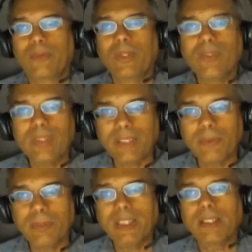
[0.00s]
we'll
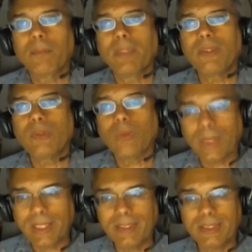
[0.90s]
never be in a mental
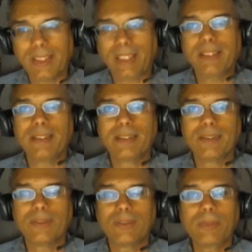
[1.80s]
ready state
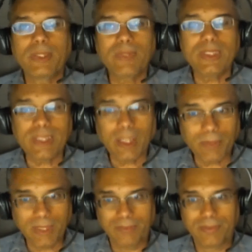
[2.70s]
to be
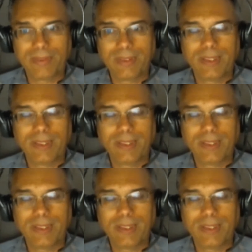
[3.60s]
receptive.